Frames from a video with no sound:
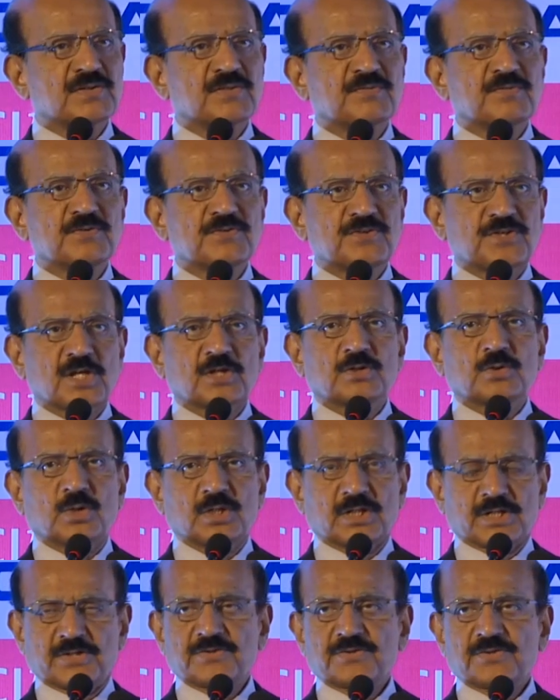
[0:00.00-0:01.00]
different
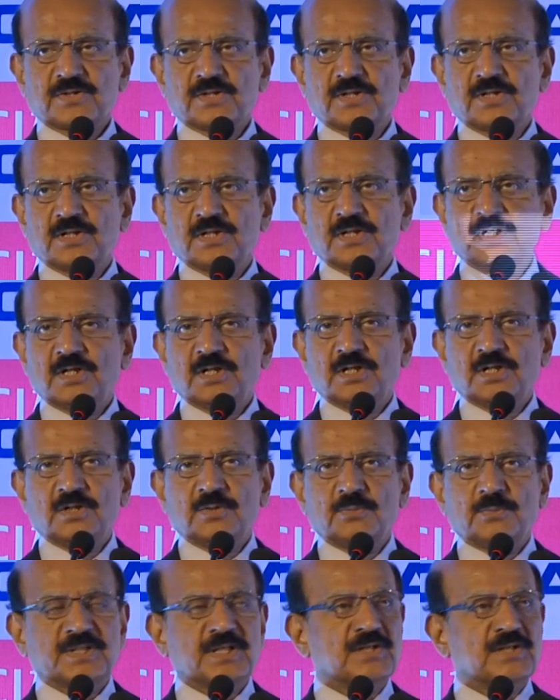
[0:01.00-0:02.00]
stakeholders,
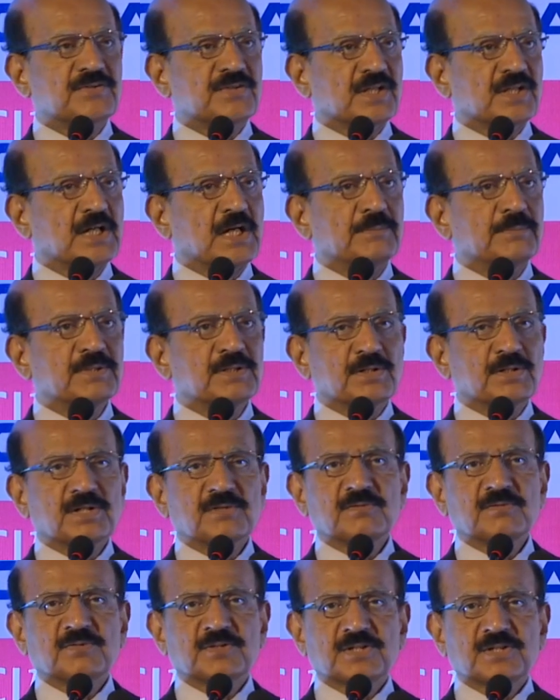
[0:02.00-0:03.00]
whether it's the government or
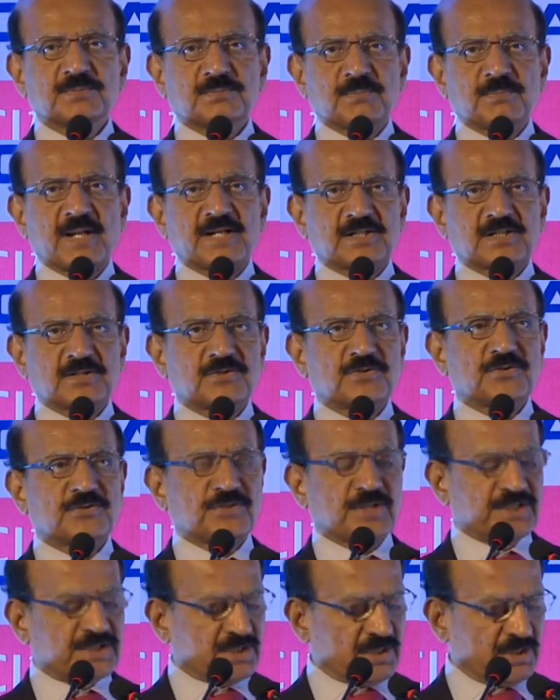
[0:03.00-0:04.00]
even for the matter of
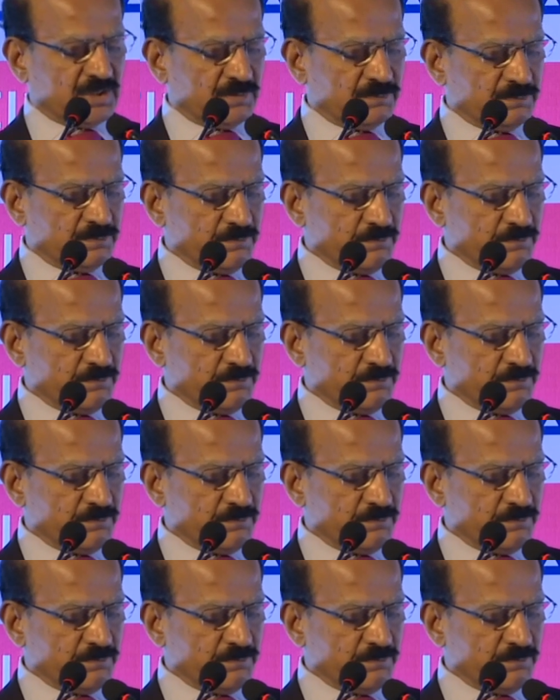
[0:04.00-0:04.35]
society.